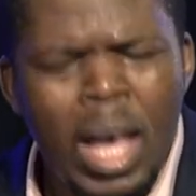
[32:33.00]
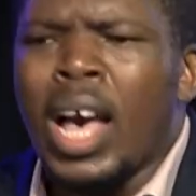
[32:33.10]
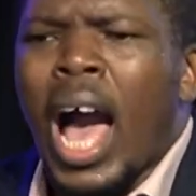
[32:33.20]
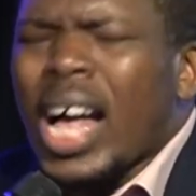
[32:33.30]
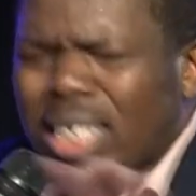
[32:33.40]

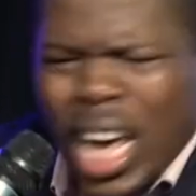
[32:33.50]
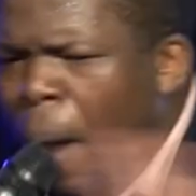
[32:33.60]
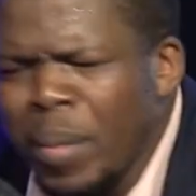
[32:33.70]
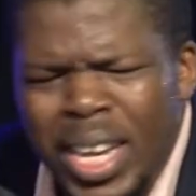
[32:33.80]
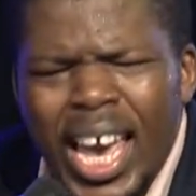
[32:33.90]

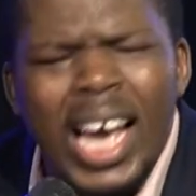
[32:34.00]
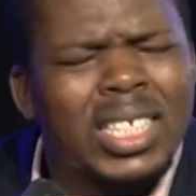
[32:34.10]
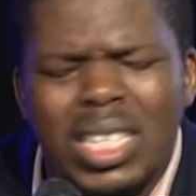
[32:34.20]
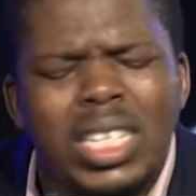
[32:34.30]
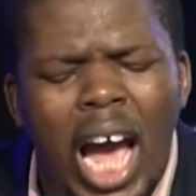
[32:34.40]
Asingamnikeza
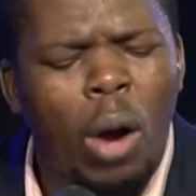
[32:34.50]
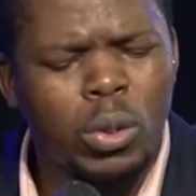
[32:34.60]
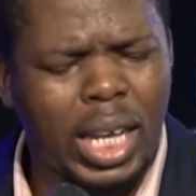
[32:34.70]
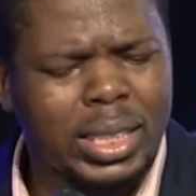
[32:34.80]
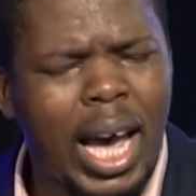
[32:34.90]
indawo
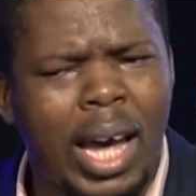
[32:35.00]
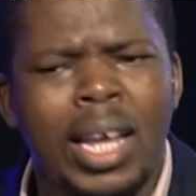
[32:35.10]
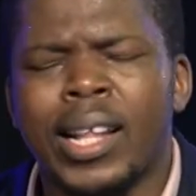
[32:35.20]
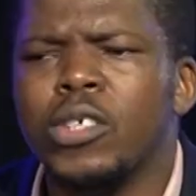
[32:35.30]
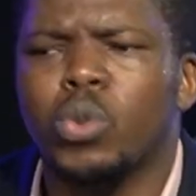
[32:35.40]
uSathane
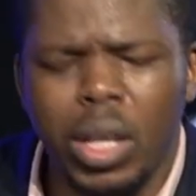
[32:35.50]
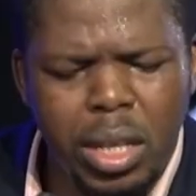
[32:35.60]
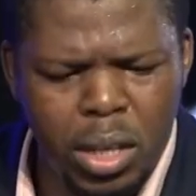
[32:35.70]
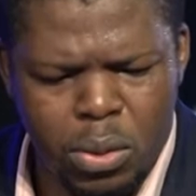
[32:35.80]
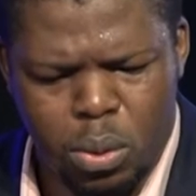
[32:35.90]
enhlizweni
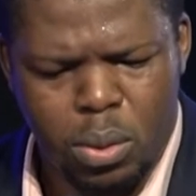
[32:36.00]
yethu.